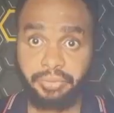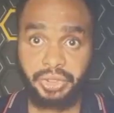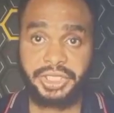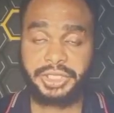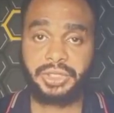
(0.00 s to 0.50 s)

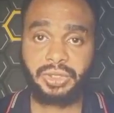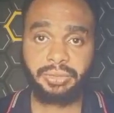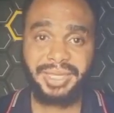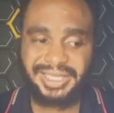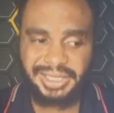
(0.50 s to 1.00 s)

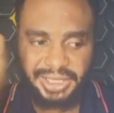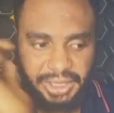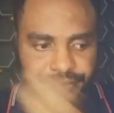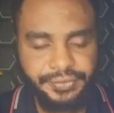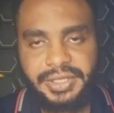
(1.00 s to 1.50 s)
Pochettino, but
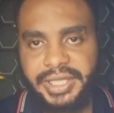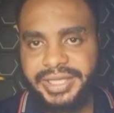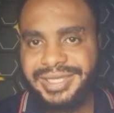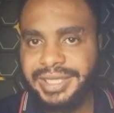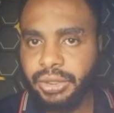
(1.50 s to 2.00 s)
if the
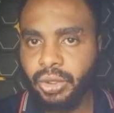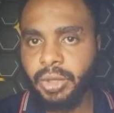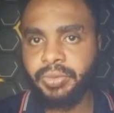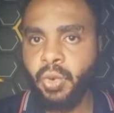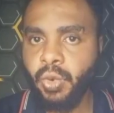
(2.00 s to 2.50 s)

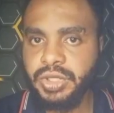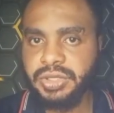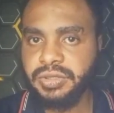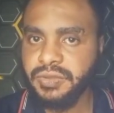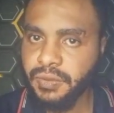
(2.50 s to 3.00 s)
setup
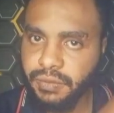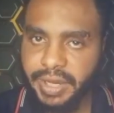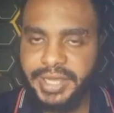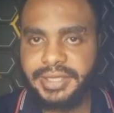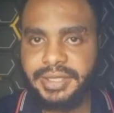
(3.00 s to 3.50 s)
wasn't
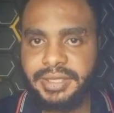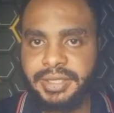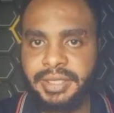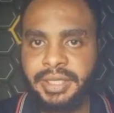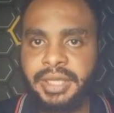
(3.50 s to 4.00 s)
right,
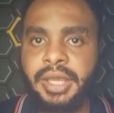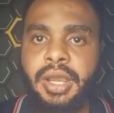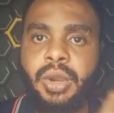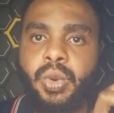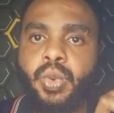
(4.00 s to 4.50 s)

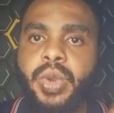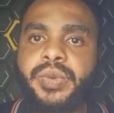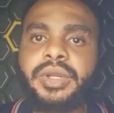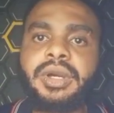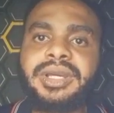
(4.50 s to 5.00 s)
we
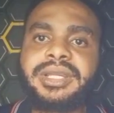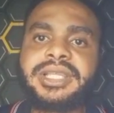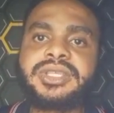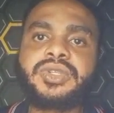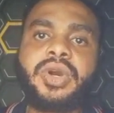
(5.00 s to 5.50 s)
will not
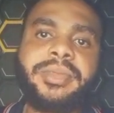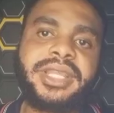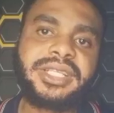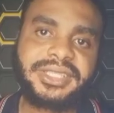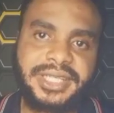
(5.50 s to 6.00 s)
create so
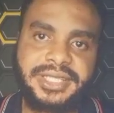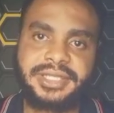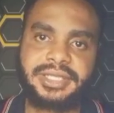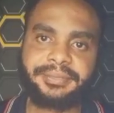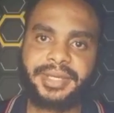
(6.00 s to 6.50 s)
many
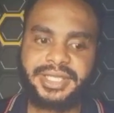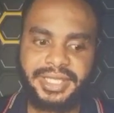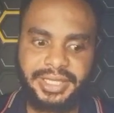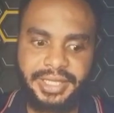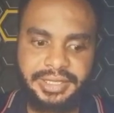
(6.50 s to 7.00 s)
chances. But
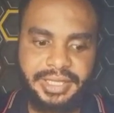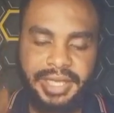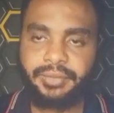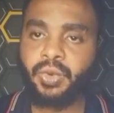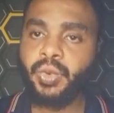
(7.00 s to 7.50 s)
in this
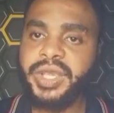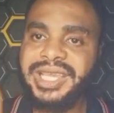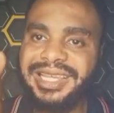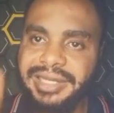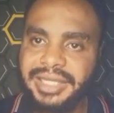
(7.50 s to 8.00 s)
game,
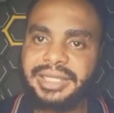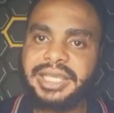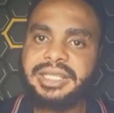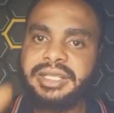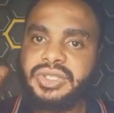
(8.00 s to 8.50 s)
we
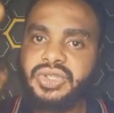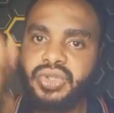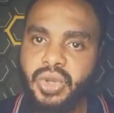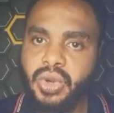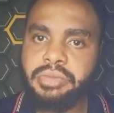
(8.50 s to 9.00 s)
created
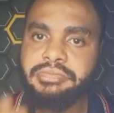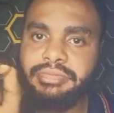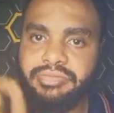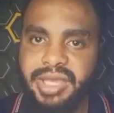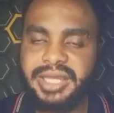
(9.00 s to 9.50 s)
so
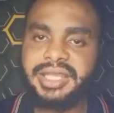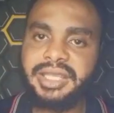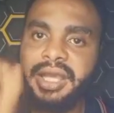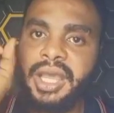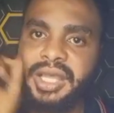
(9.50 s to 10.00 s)

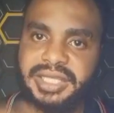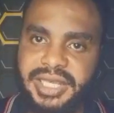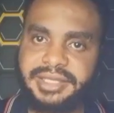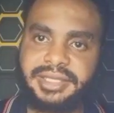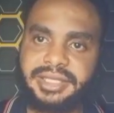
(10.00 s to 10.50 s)
many
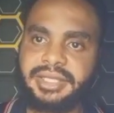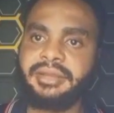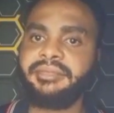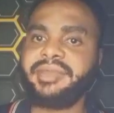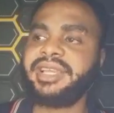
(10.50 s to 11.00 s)
chances,
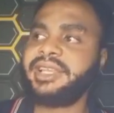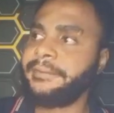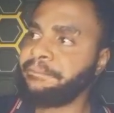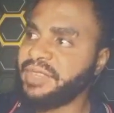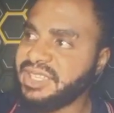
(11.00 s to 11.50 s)
but
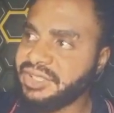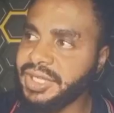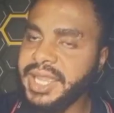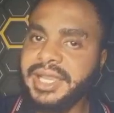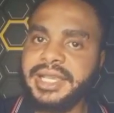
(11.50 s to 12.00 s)
the
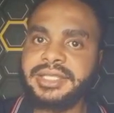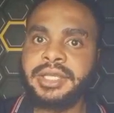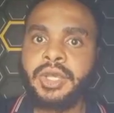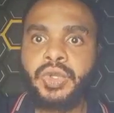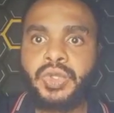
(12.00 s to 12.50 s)
strikers
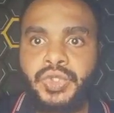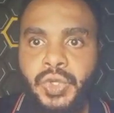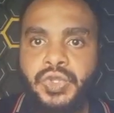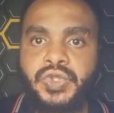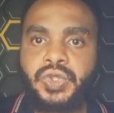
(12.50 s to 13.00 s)

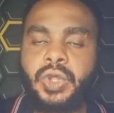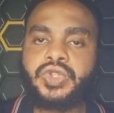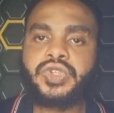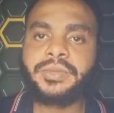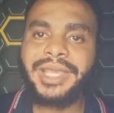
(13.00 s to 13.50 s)
chose
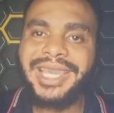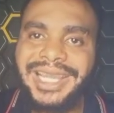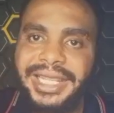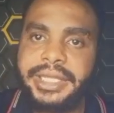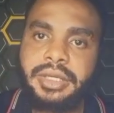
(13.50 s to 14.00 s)
not to be
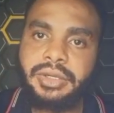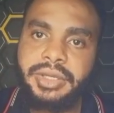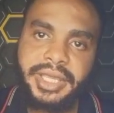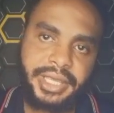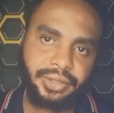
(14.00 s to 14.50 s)

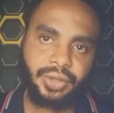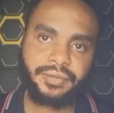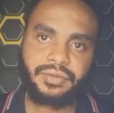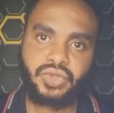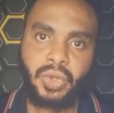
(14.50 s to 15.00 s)
clinical
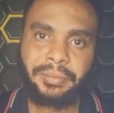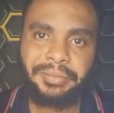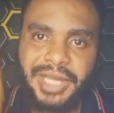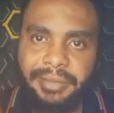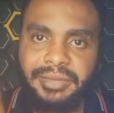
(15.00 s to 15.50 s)
enough. So
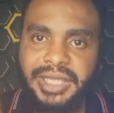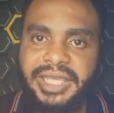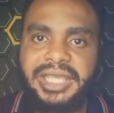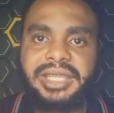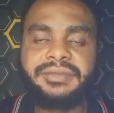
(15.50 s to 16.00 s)
blame
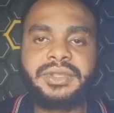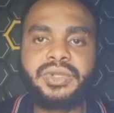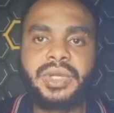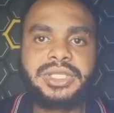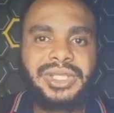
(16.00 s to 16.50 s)
the
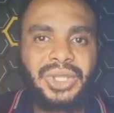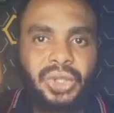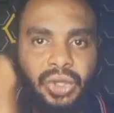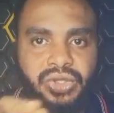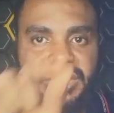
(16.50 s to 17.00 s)
individuals,
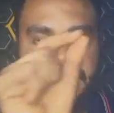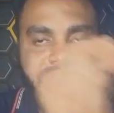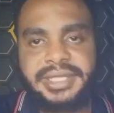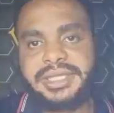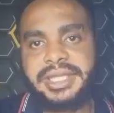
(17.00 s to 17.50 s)
not the
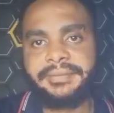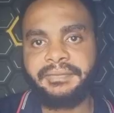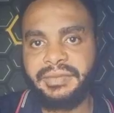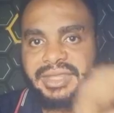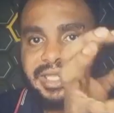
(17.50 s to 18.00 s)
system.
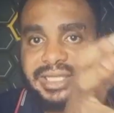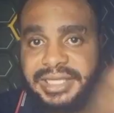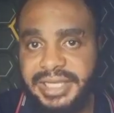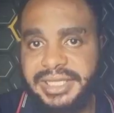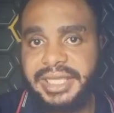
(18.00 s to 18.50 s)
The
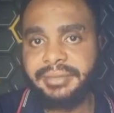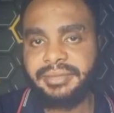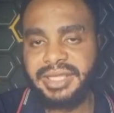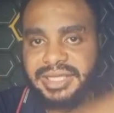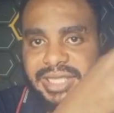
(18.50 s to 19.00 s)
system,
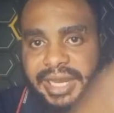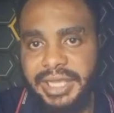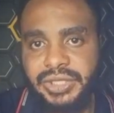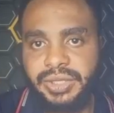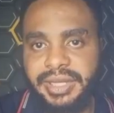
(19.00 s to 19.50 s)
the
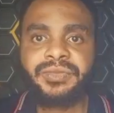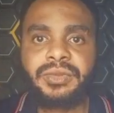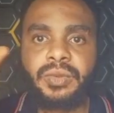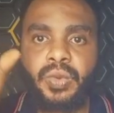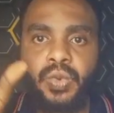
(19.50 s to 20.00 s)
selection
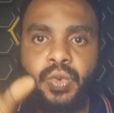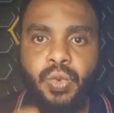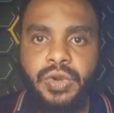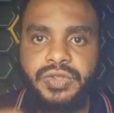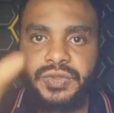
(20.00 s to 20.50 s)

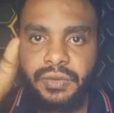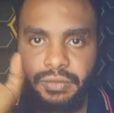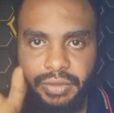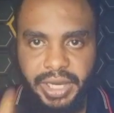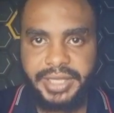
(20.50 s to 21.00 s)
was
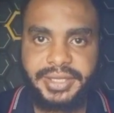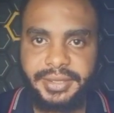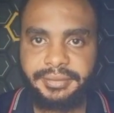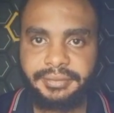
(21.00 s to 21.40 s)
right.